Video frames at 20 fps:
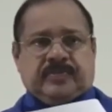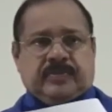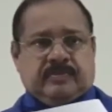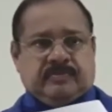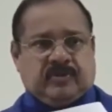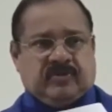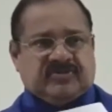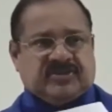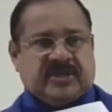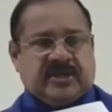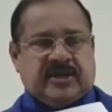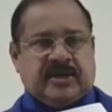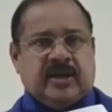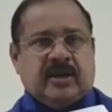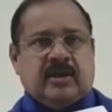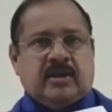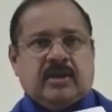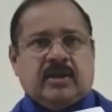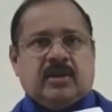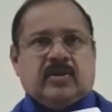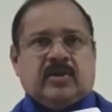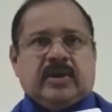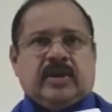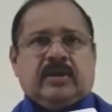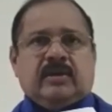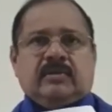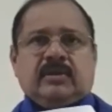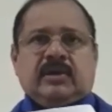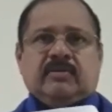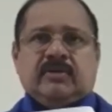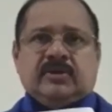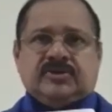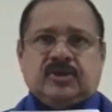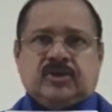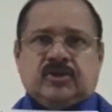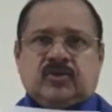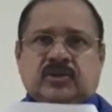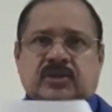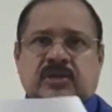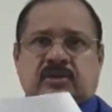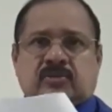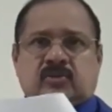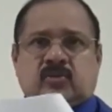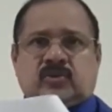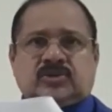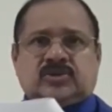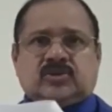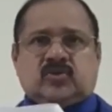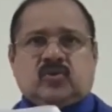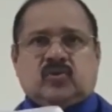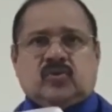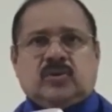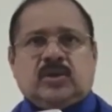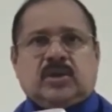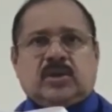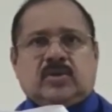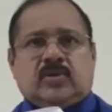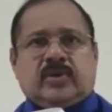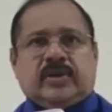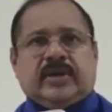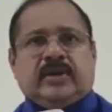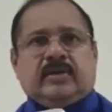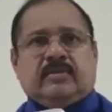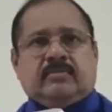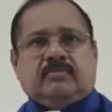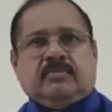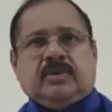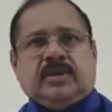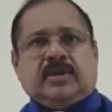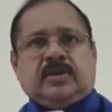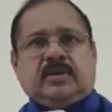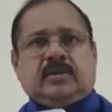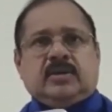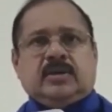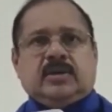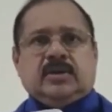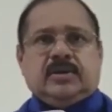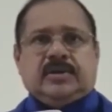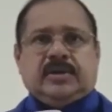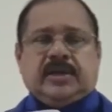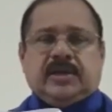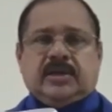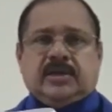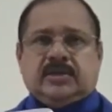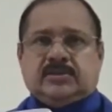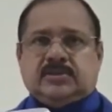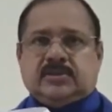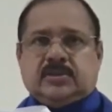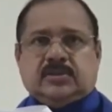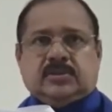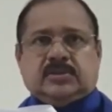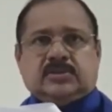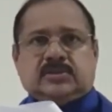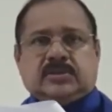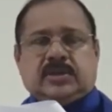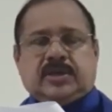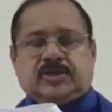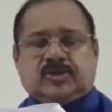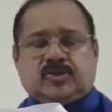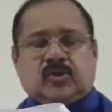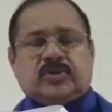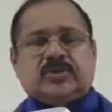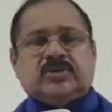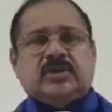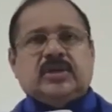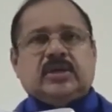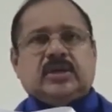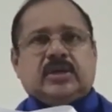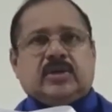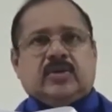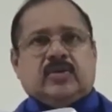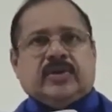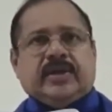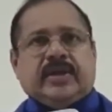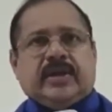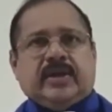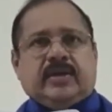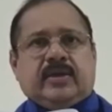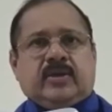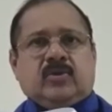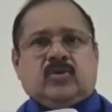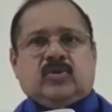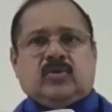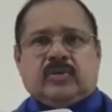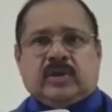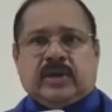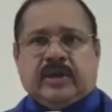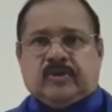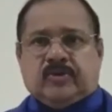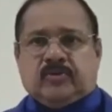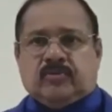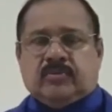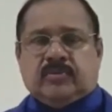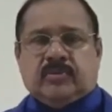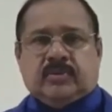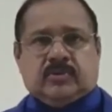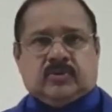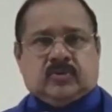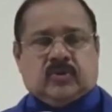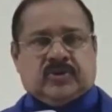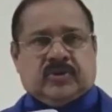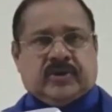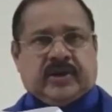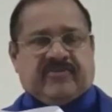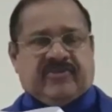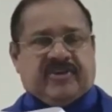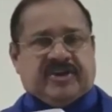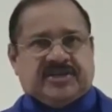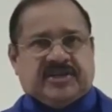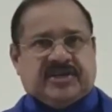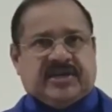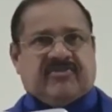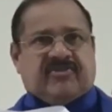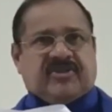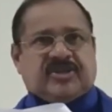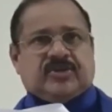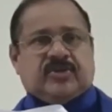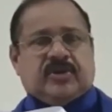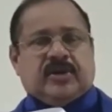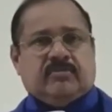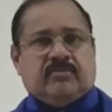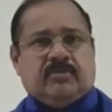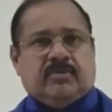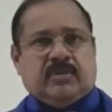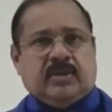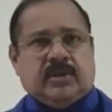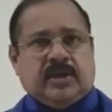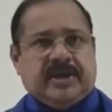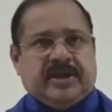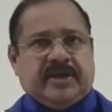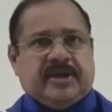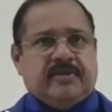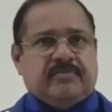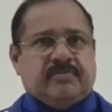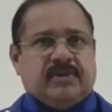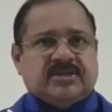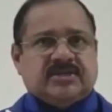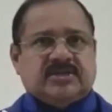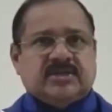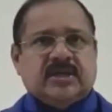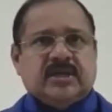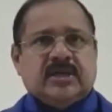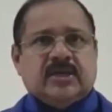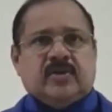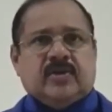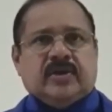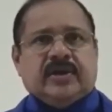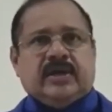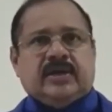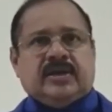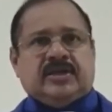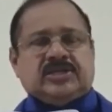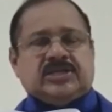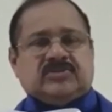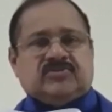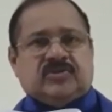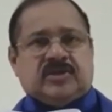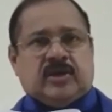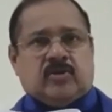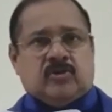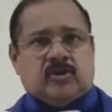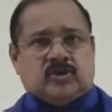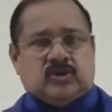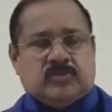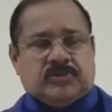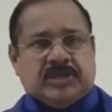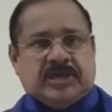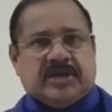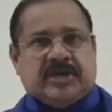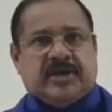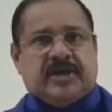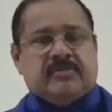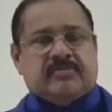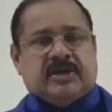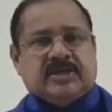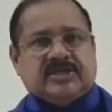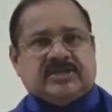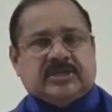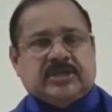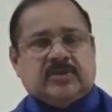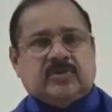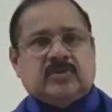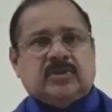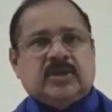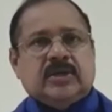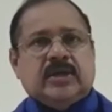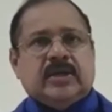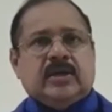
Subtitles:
Professor Anil. He will send you the notes by taking a screenshot. I taught the definition on aggregate demand. Reasons for downwards of the aggregate demand curve.